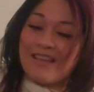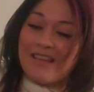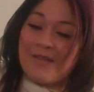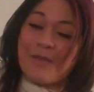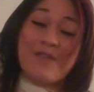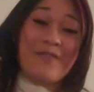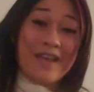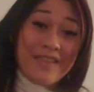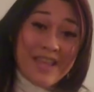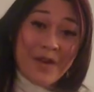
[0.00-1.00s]
we
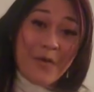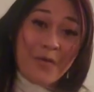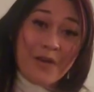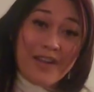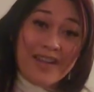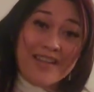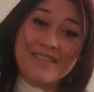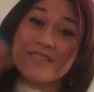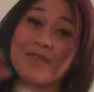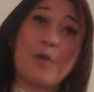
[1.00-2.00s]
finally get over it.
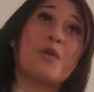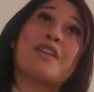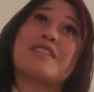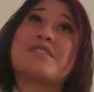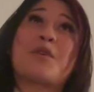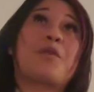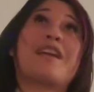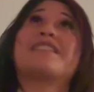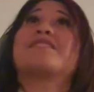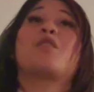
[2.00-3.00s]
It's so good. It's so
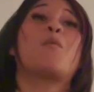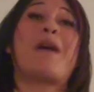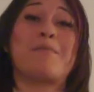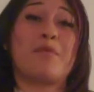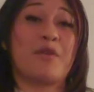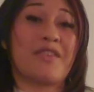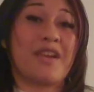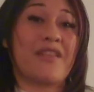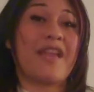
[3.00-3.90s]
great. It's so mind-blowing that you're like,